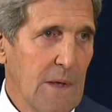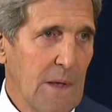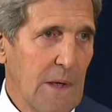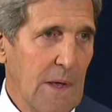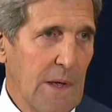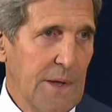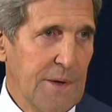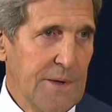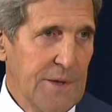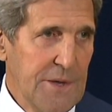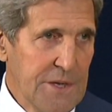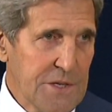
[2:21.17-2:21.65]

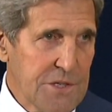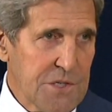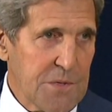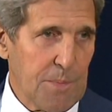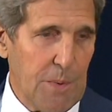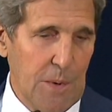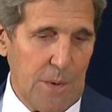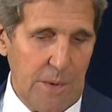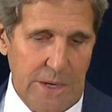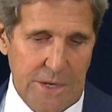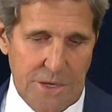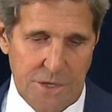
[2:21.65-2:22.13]
and
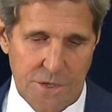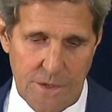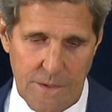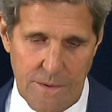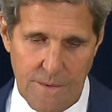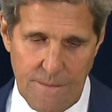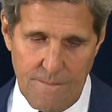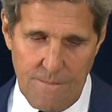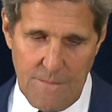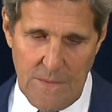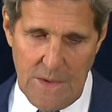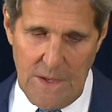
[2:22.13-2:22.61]
inspiration
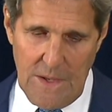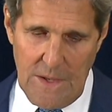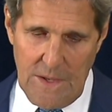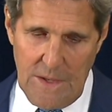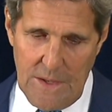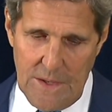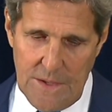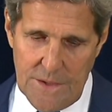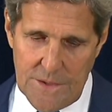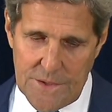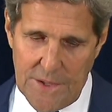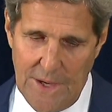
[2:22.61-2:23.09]

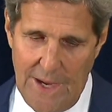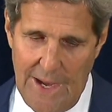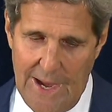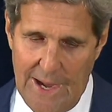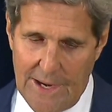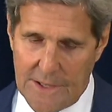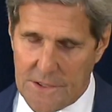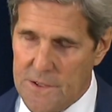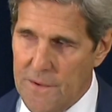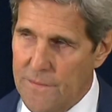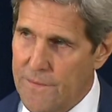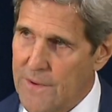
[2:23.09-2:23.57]
to
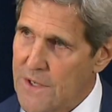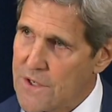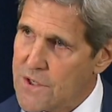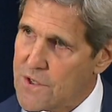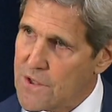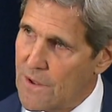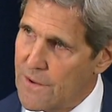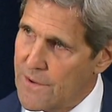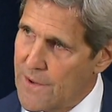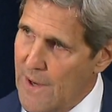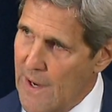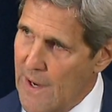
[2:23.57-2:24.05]
activists on